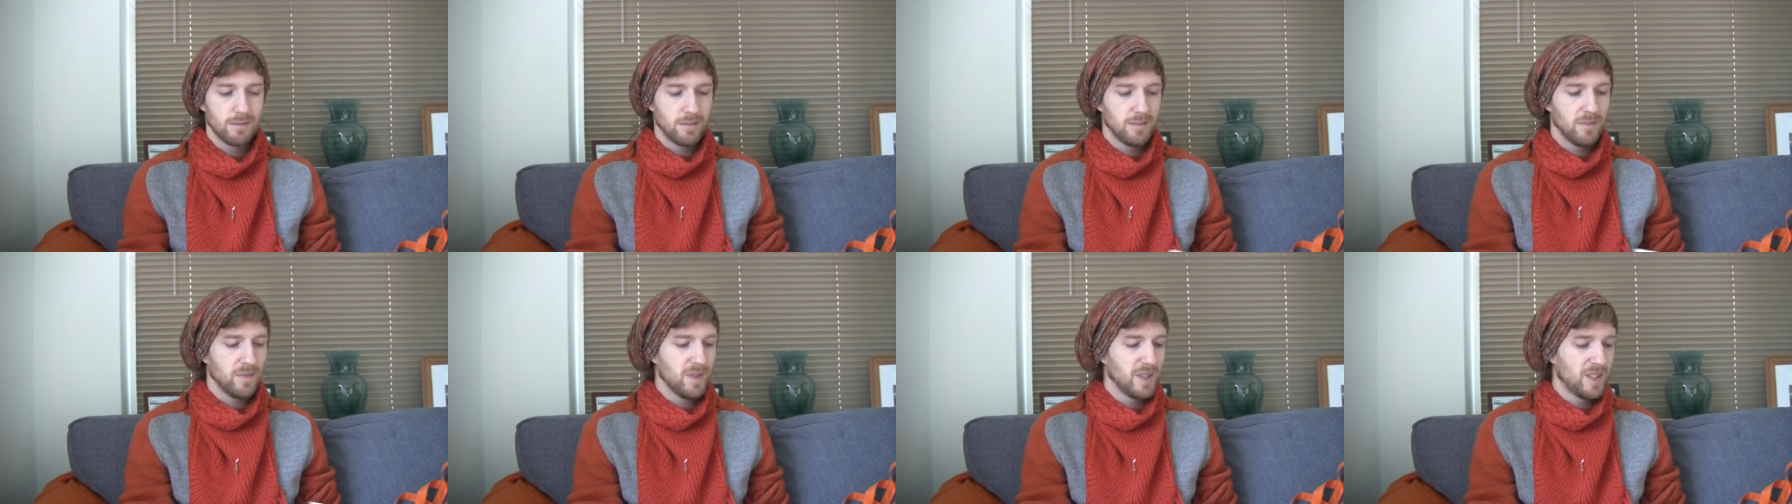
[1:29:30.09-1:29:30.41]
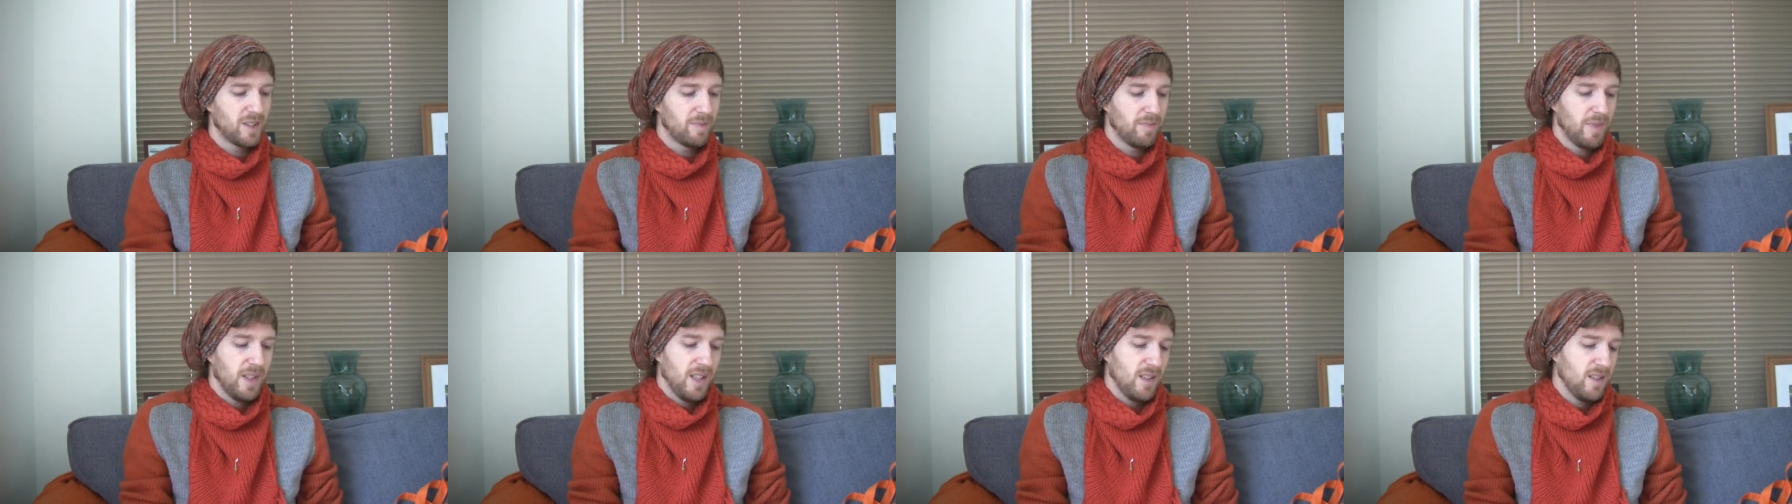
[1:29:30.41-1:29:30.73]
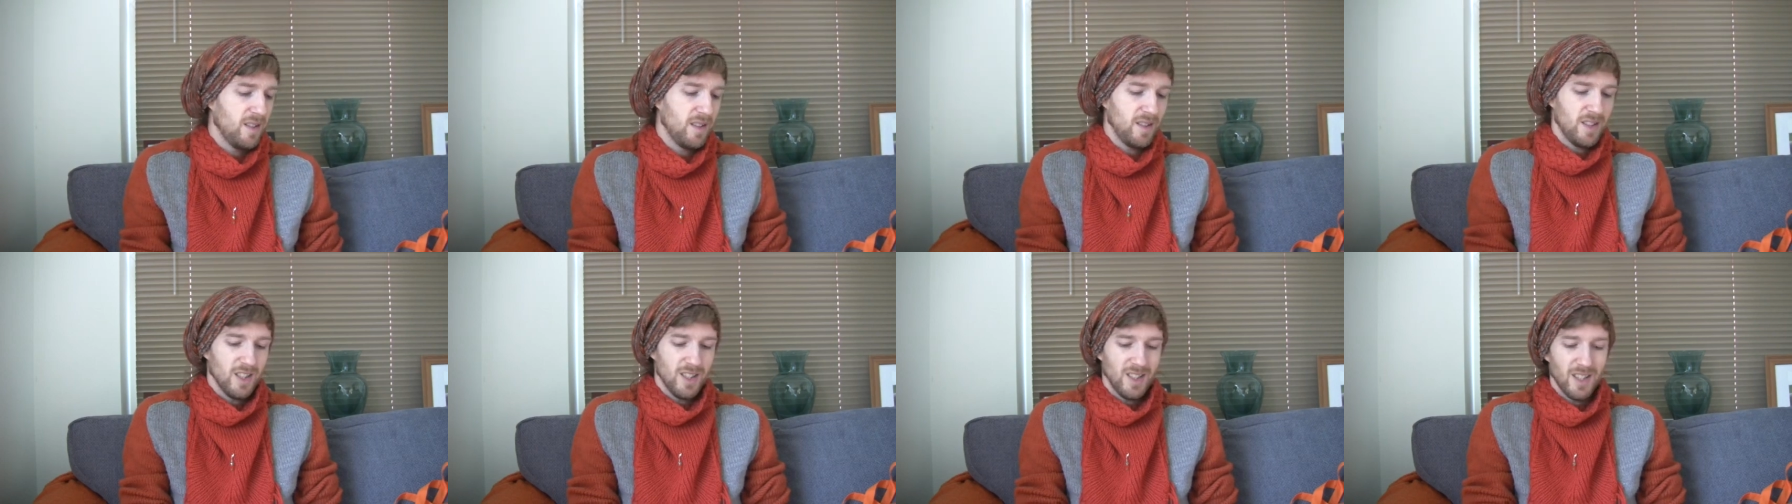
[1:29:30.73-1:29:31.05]
which
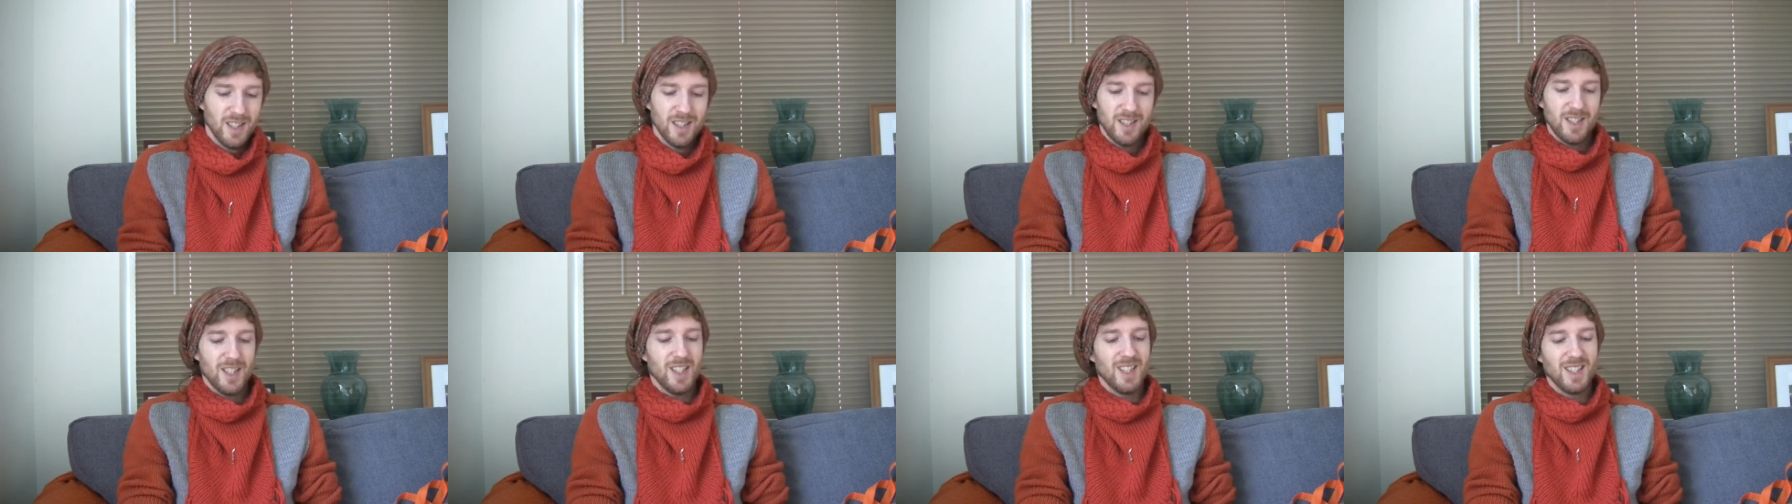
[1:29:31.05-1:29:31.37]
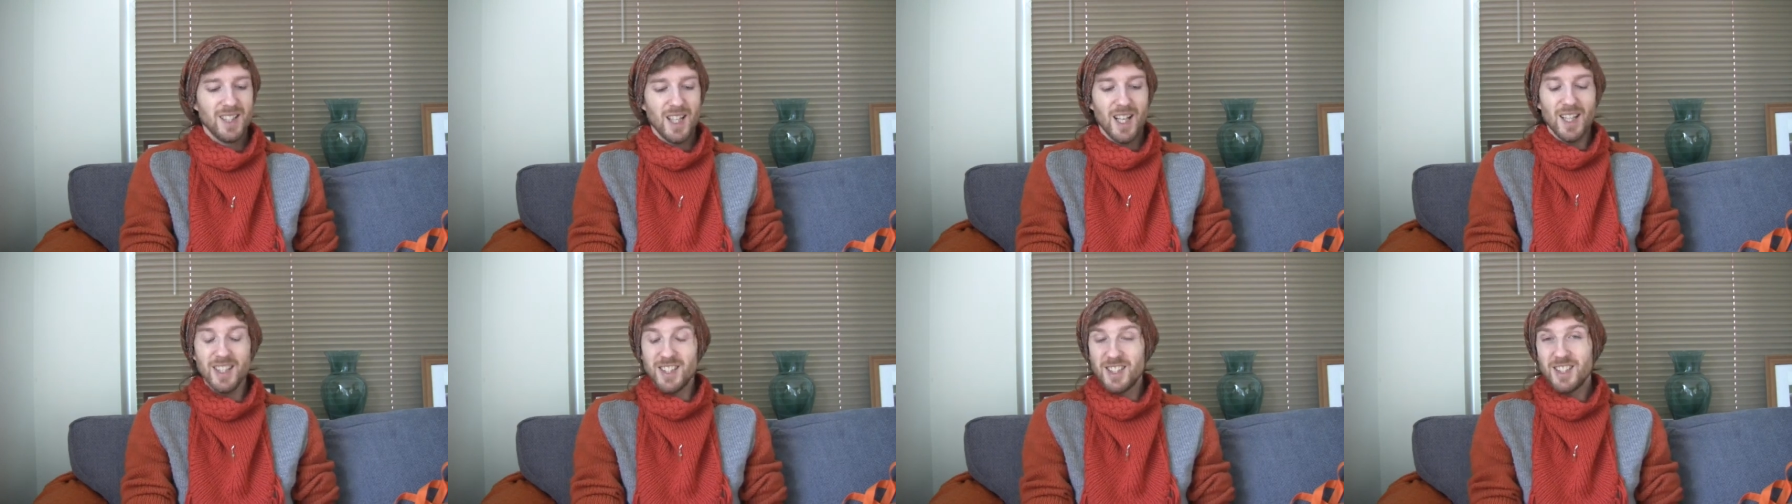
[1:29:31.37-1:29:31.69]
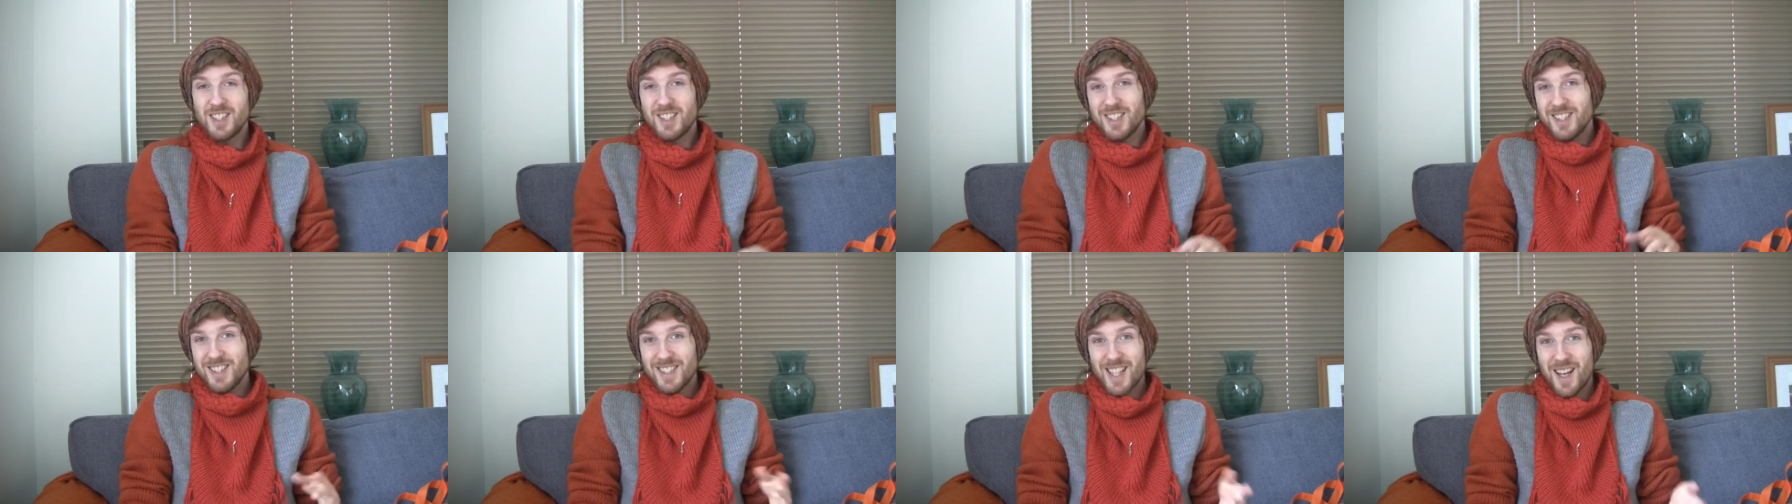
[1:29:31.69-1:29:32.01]
means it's like
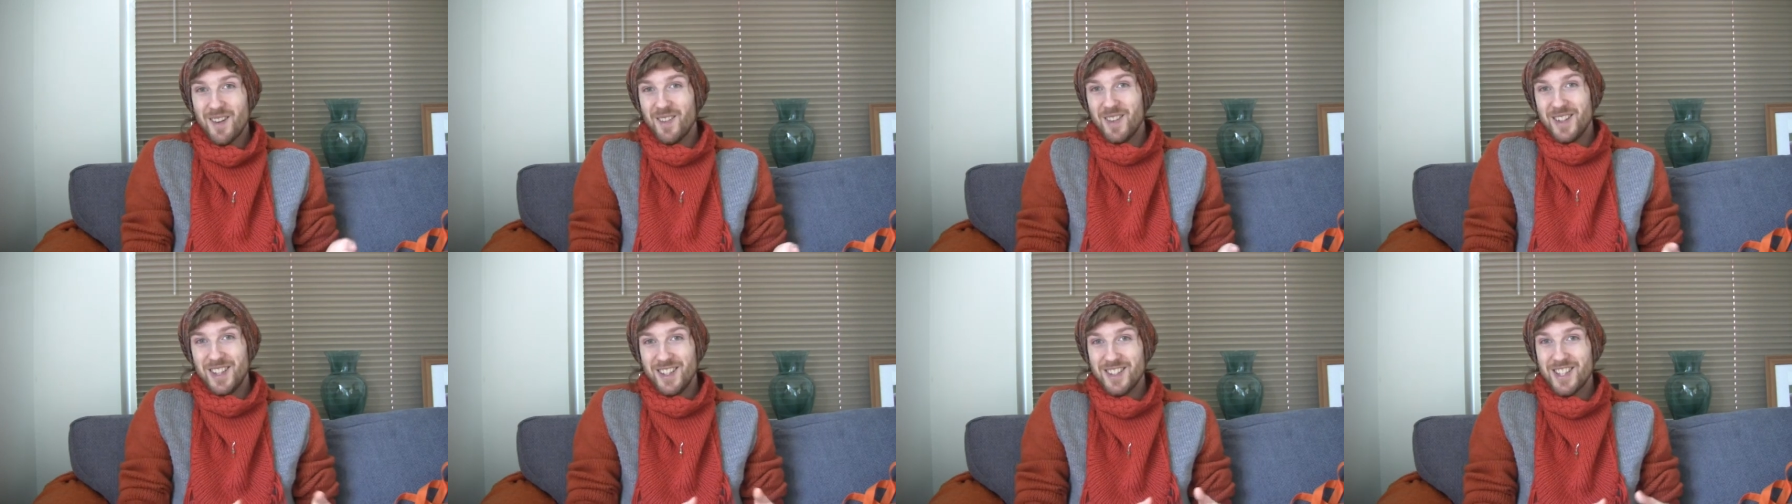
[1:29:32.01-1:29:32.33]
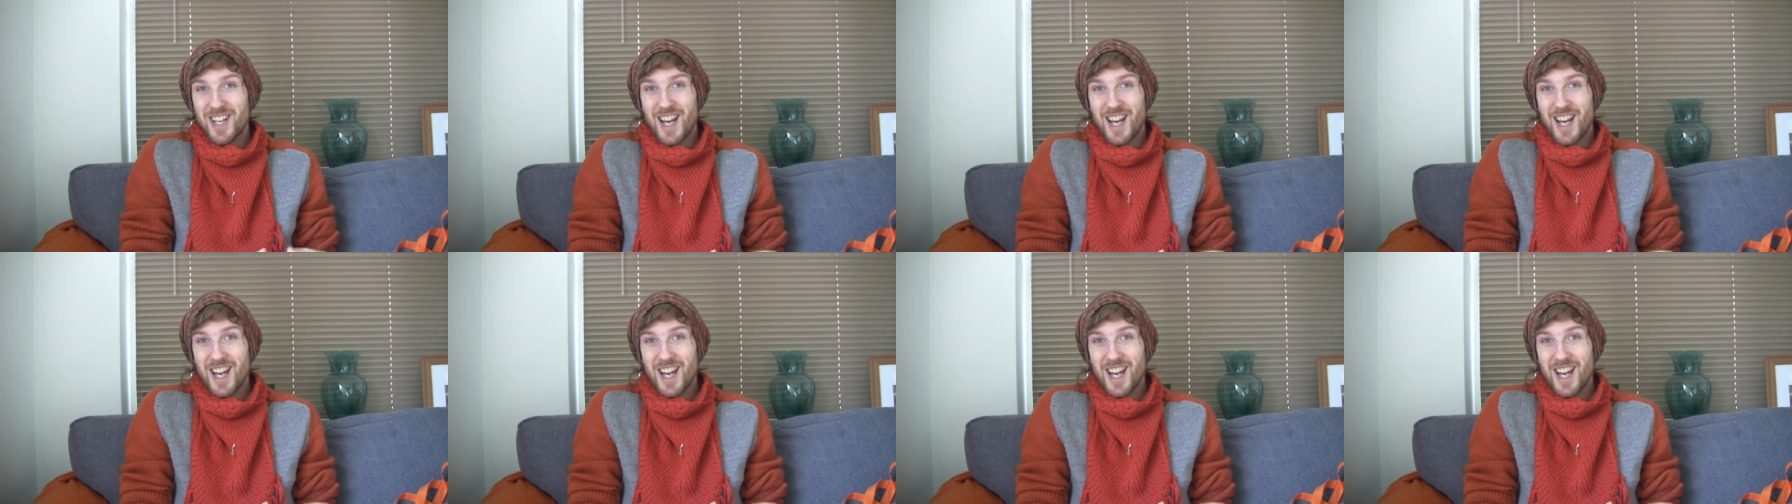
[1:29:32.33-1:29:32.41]
she's just sat with you